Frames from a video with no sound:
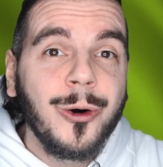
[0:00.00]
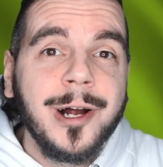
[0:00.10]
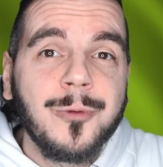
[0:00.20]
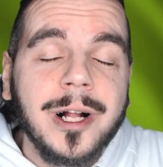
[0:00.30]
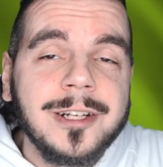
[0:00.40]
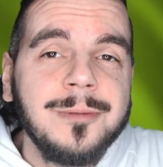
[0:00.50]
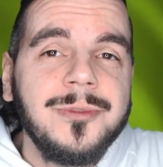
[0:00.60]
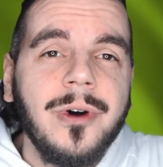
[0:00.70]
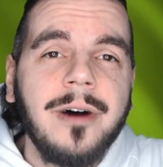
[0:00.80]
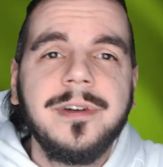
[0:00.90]
and welcome
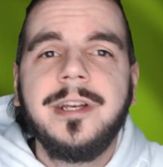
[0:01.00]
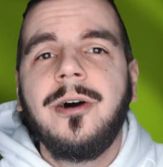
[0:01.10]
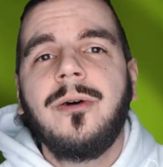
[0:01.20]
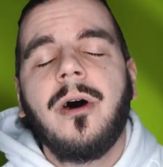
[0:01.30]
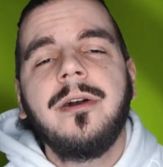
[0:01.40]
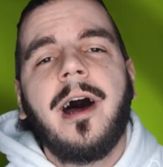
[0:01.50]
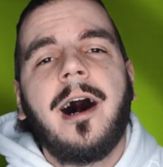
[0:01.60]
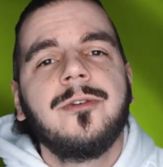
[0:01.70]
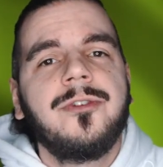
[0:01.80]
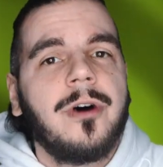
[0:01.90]
to our video on
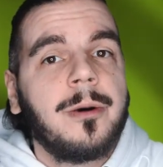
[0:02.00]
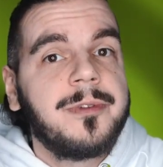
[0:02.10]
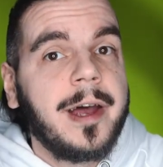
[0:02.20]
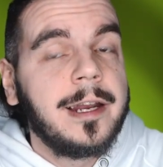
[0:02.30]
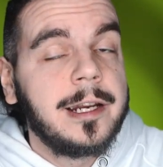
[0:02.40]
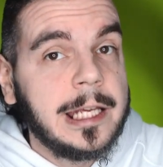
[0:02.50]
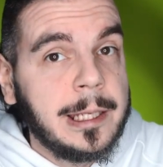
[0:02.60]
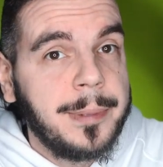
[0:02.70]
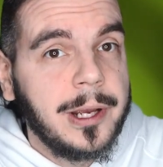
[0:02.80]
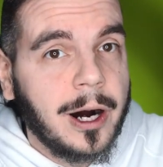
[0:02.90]
how to obtain an
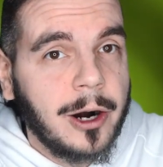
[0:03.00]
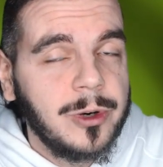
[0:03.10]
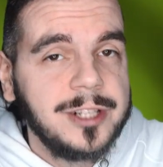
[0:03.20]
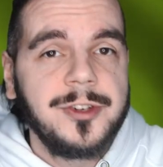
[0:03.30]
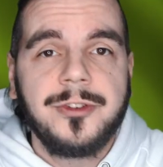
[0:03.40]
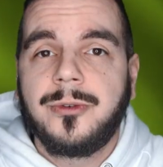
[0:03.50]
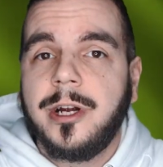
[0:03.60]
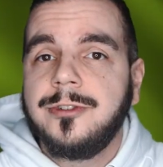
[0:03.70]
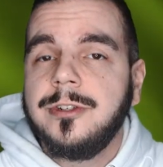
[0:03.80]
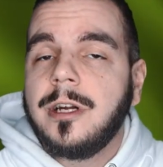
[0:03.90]
EPR
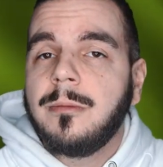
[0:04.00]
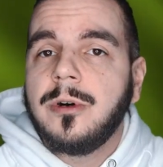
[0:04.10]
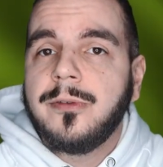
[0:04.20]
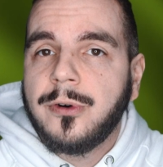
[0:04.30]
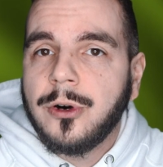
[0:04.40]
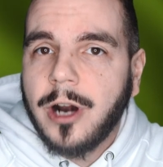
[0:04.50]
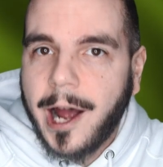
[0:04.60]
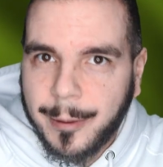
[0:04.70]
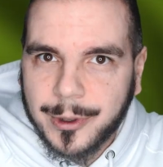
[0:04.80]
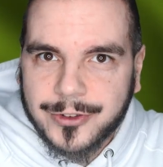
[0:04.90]
registration number for
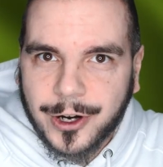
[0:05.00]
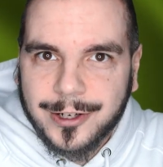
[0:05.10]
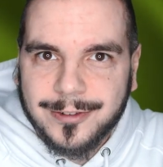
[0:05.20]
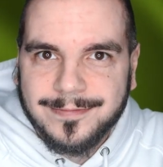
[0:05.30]
Amazon.